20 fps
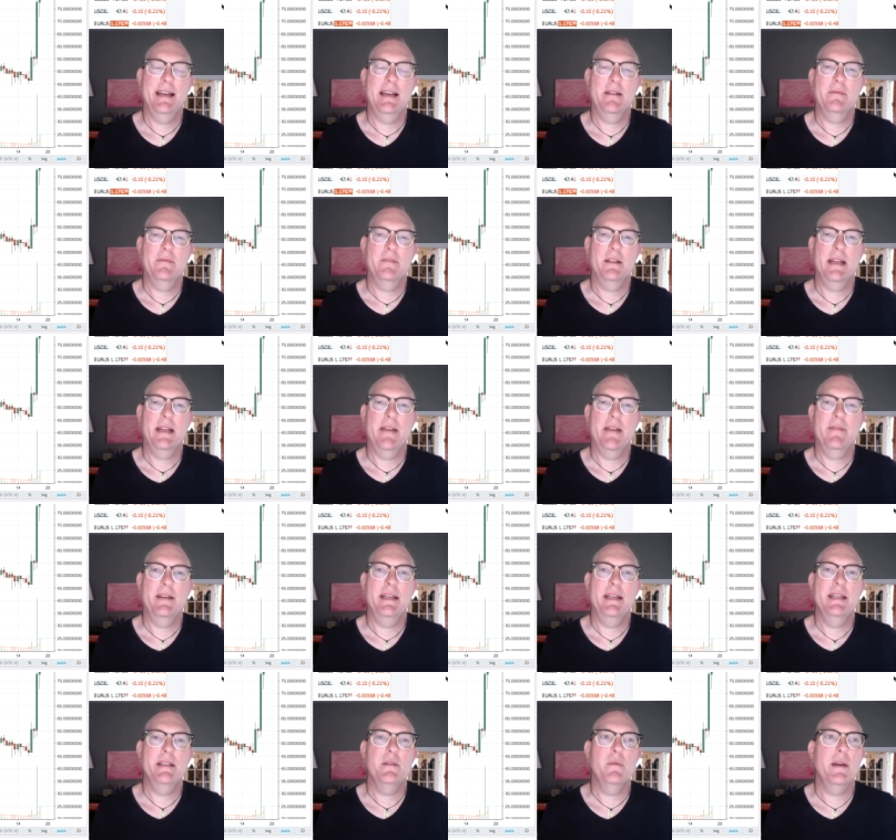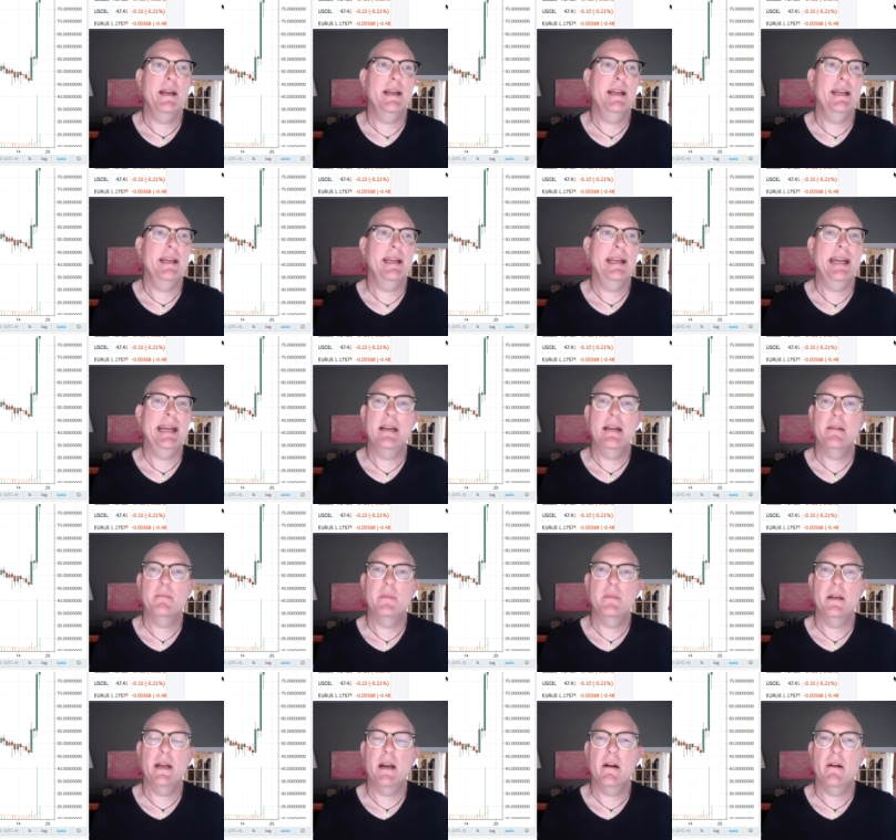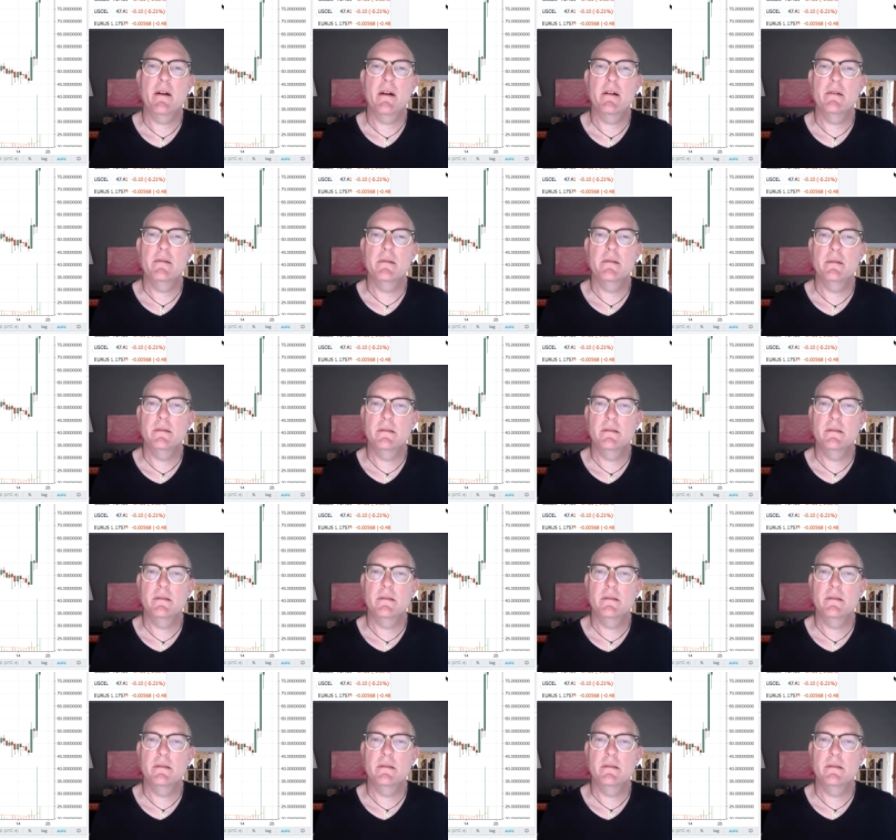don't really have an easy way to get Monero,